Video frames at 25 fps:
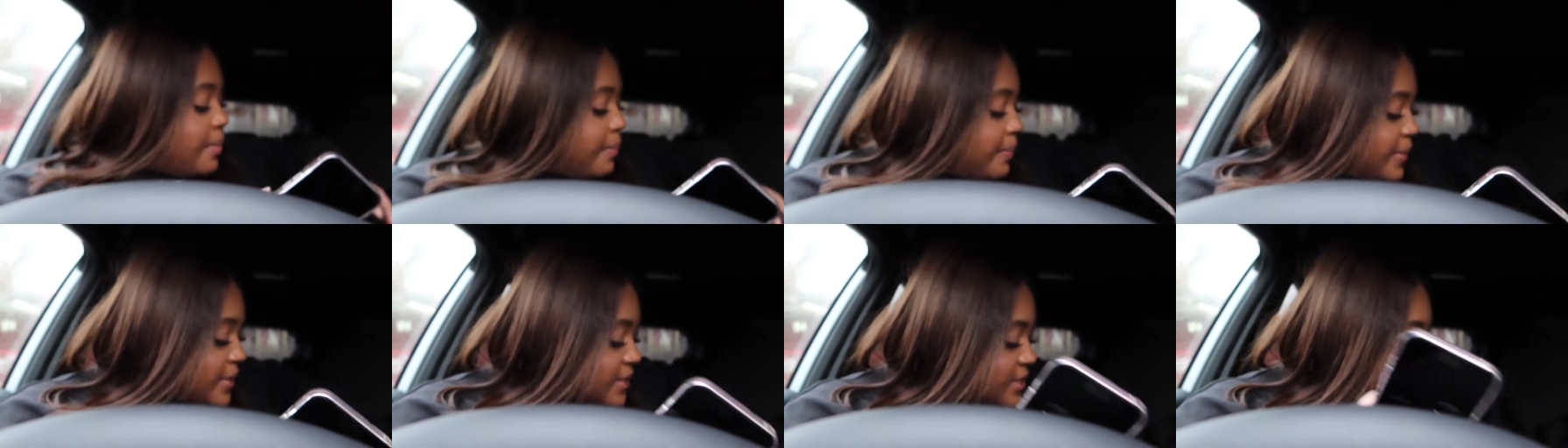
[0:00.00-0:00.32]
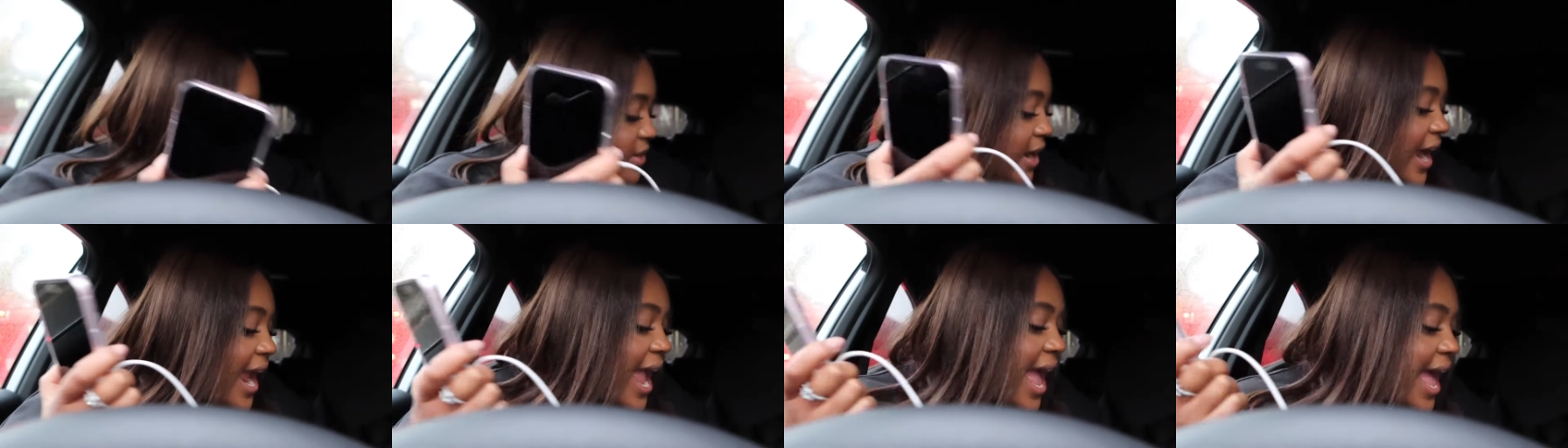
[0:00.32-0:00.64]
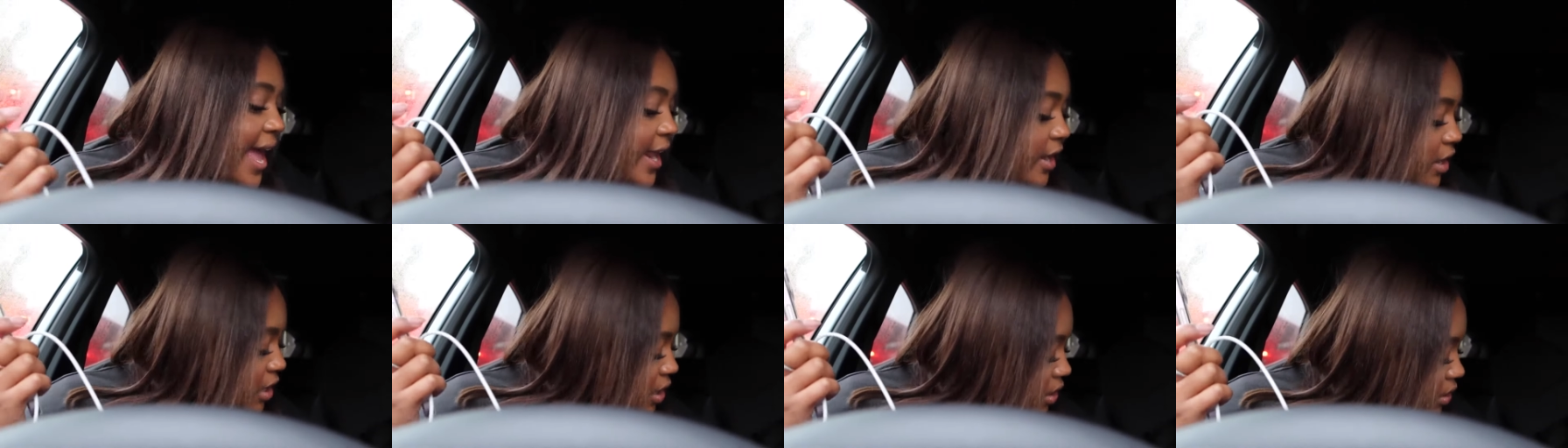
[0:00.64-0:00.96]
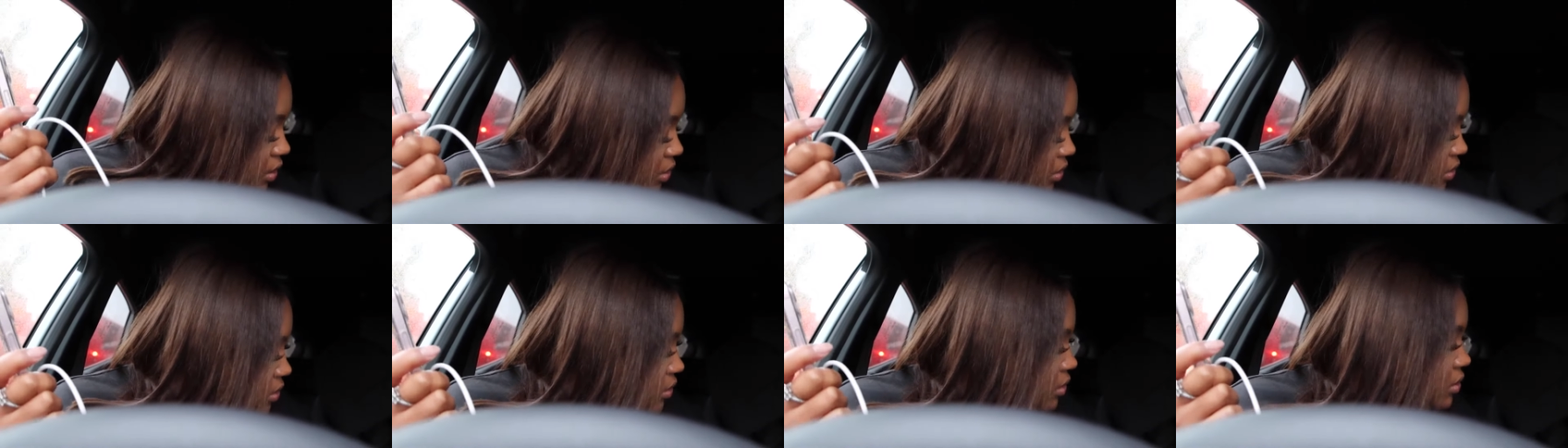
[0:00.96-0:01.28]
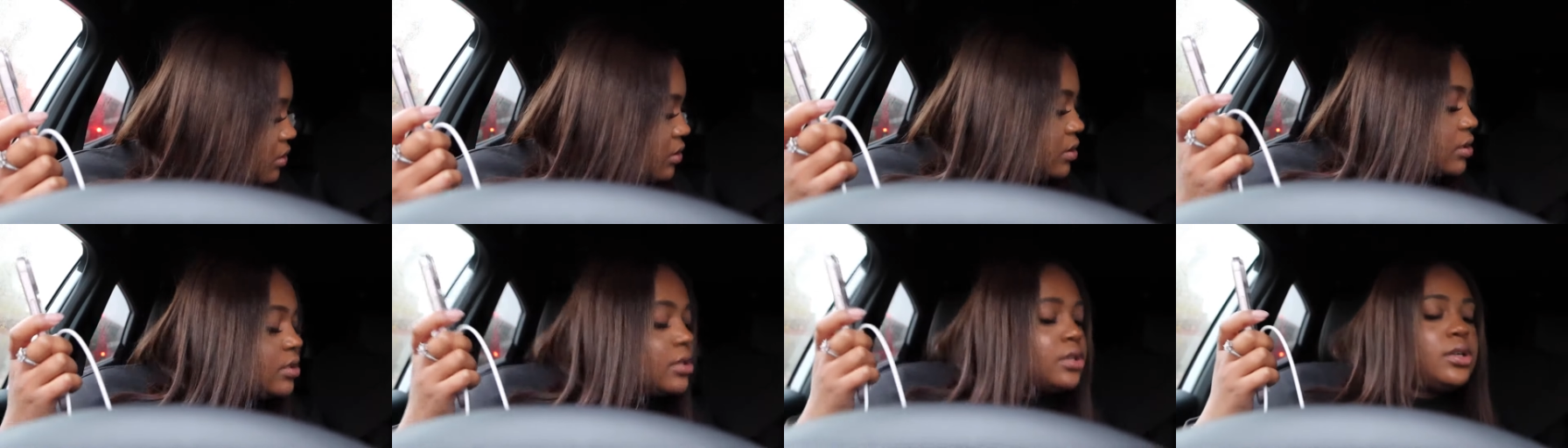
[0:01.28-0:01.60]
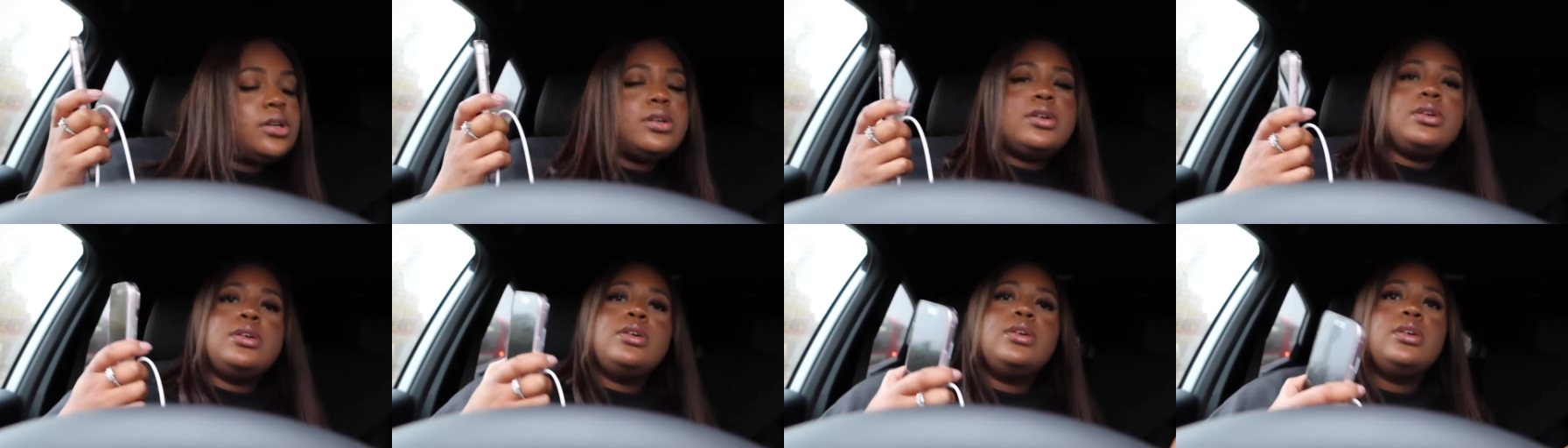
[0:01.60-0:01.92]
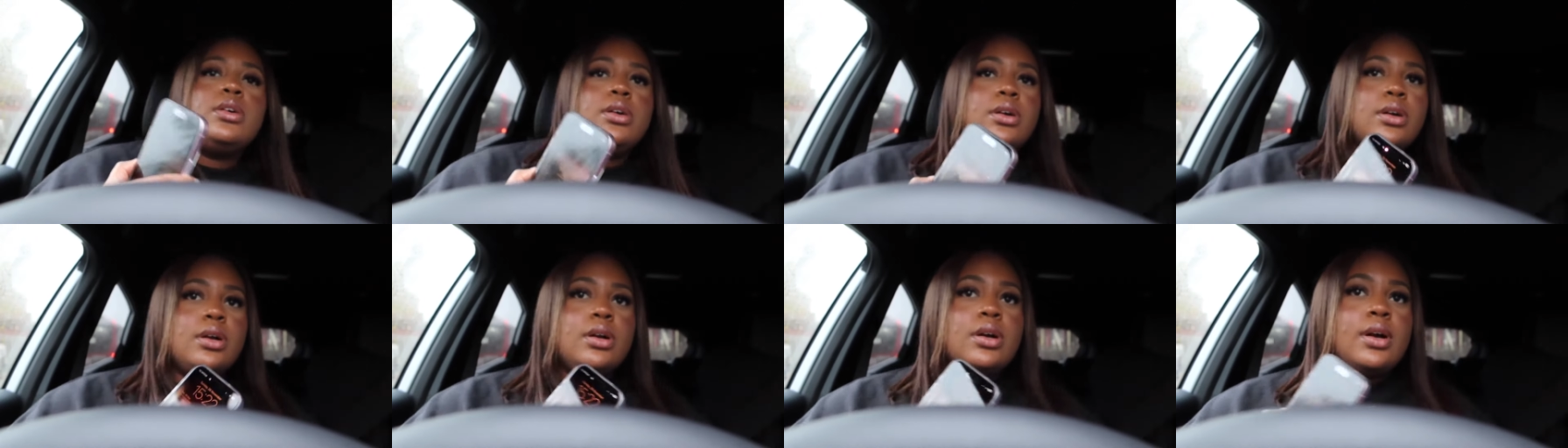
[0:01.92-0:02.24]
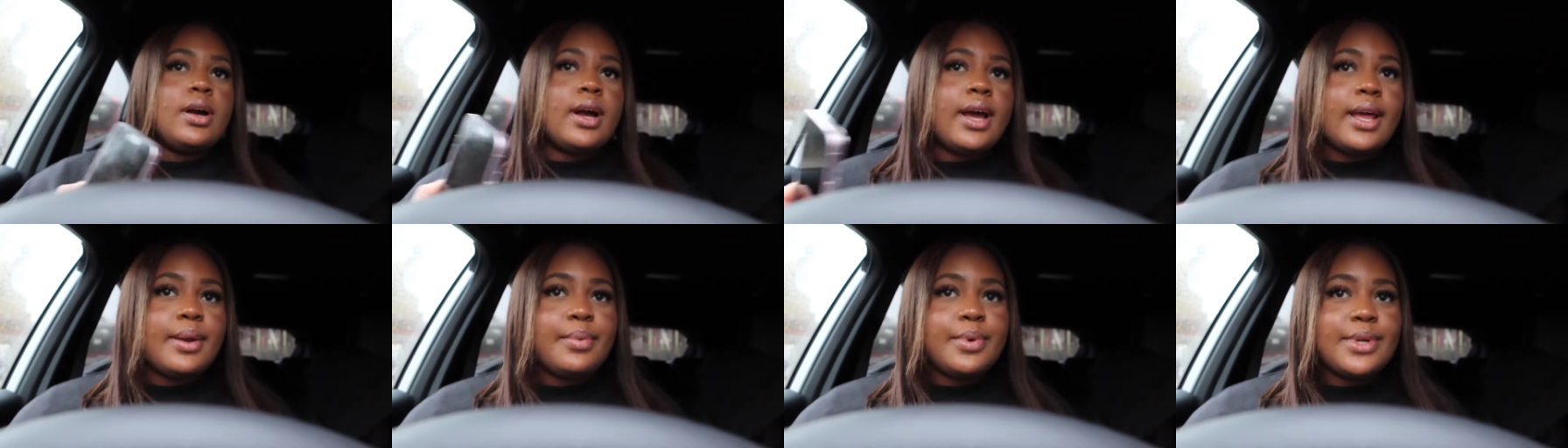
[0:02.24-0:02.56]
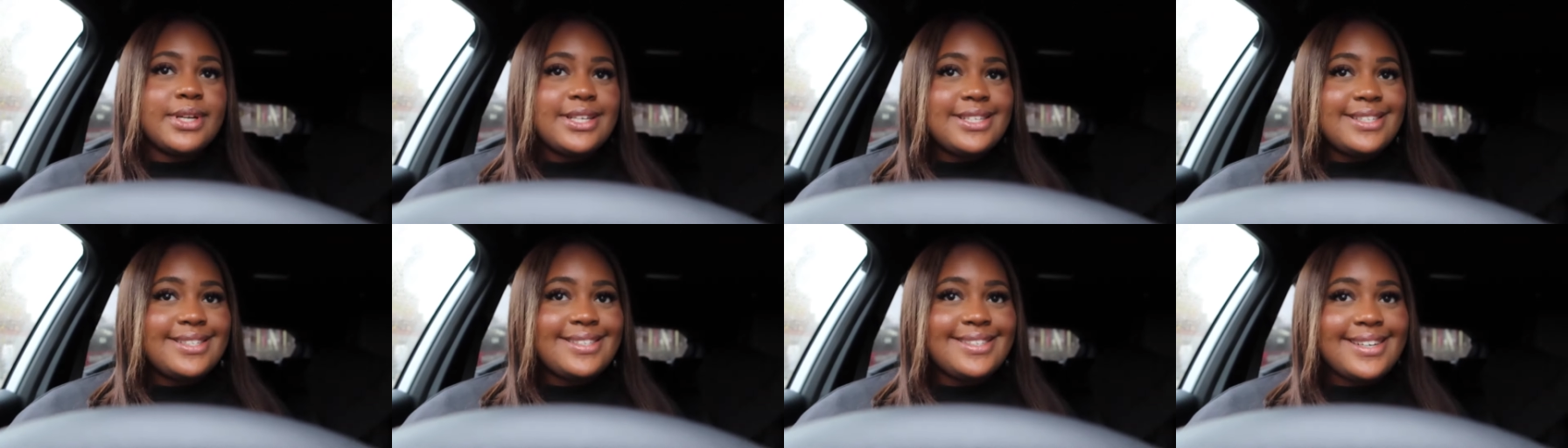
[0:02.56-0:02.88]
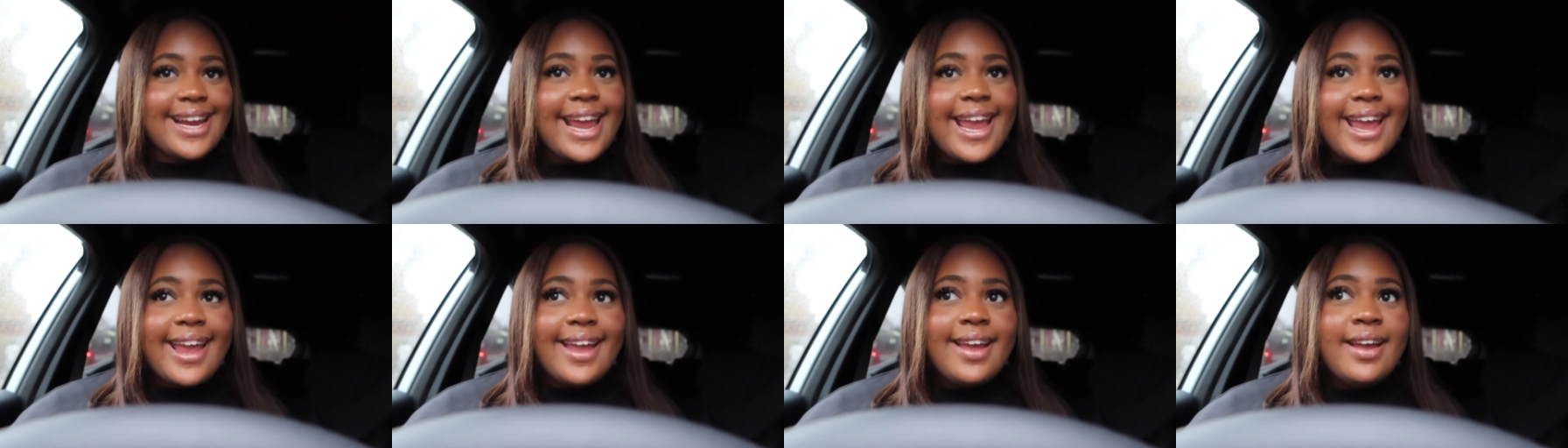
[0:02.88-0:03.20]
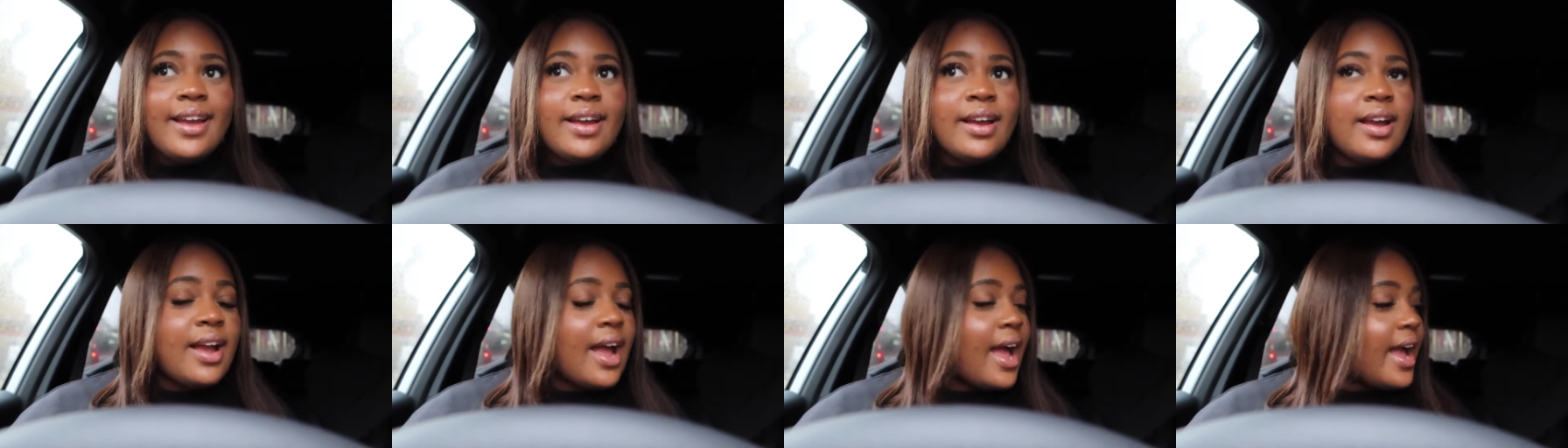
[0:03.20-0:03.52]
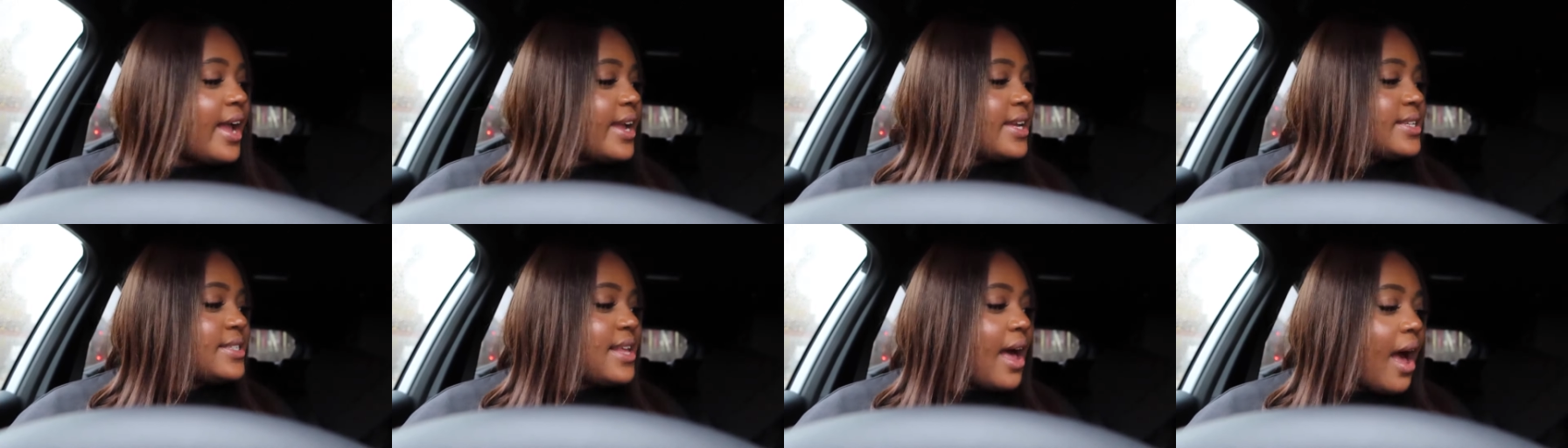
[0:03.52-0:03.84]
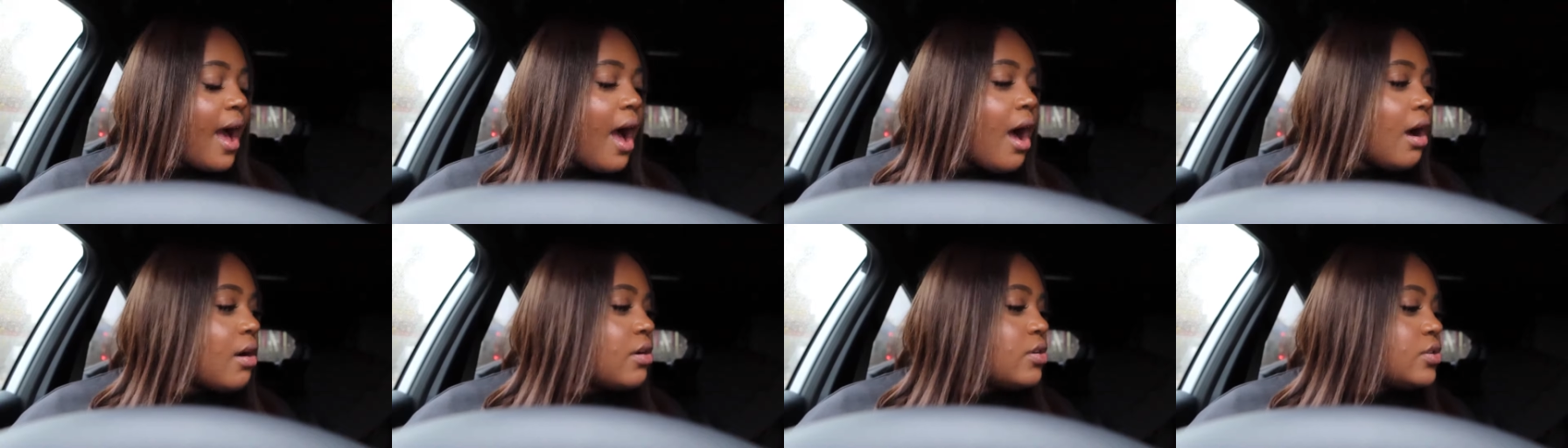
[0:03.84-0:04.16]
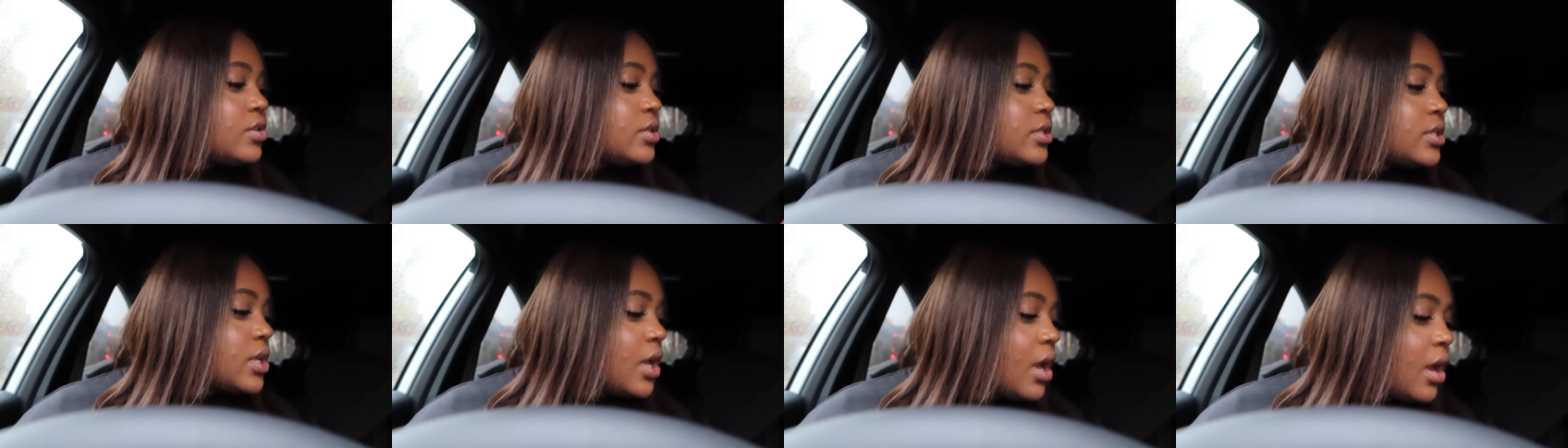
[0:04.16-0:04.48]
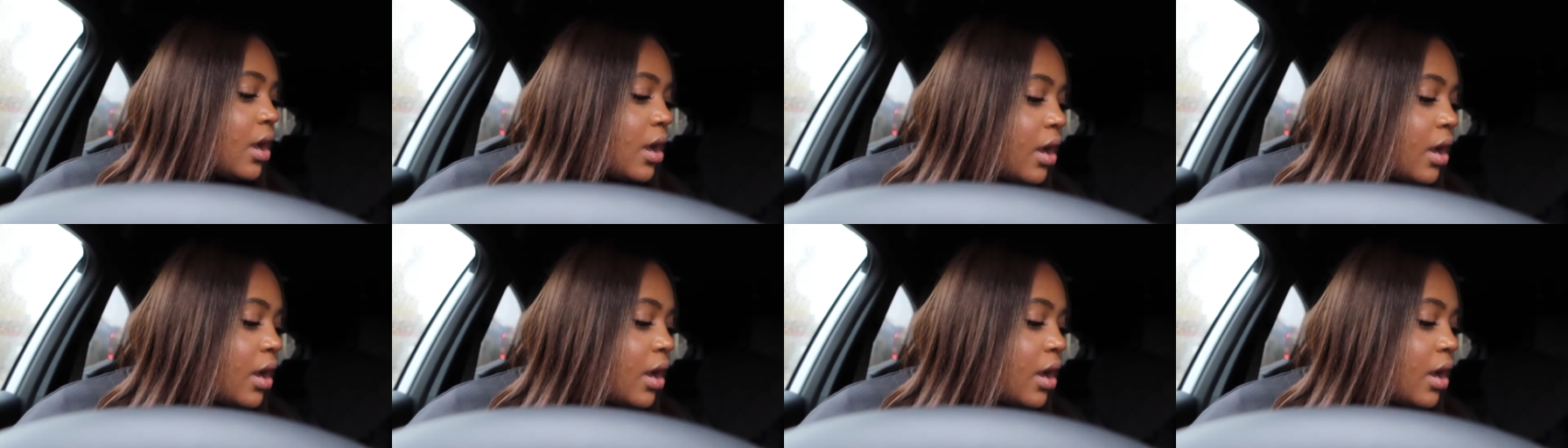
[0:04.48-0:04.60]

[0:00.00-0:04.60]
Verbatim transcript: Mr. Atta. I'm going to stay at his house